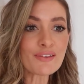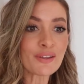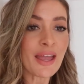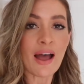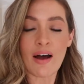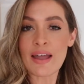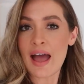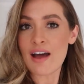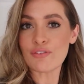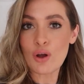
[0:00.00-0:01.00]
So yeah, I
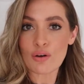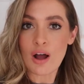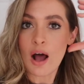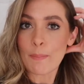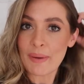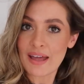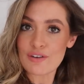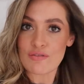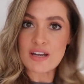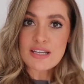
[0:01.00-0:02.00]
have got up
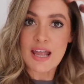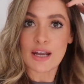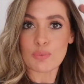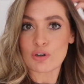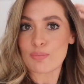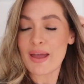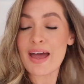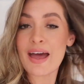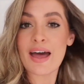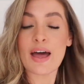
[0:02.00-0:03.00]
and ready and washed my
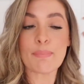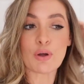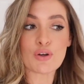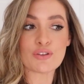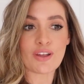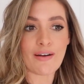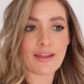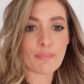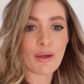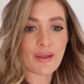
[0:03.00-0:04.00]
hair because I
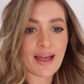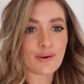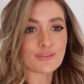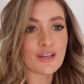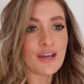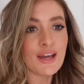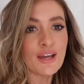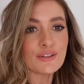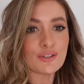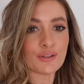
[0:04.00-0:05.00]
am going out
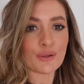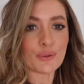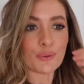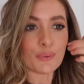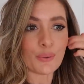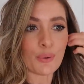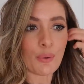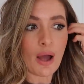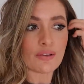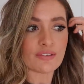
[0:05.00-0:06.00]
to do
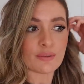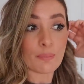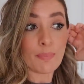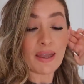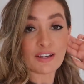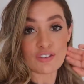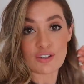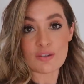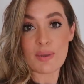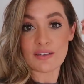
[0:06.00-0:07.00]
some
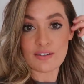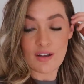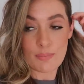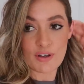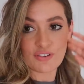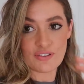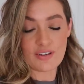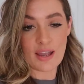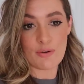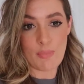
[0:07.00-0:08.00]
pictures, some Instagram pictures
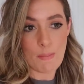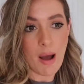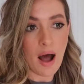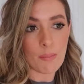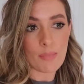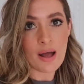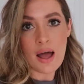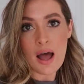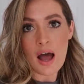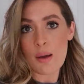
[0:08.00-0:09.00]
today with my mum.
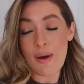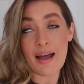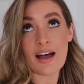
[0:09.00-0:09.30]
I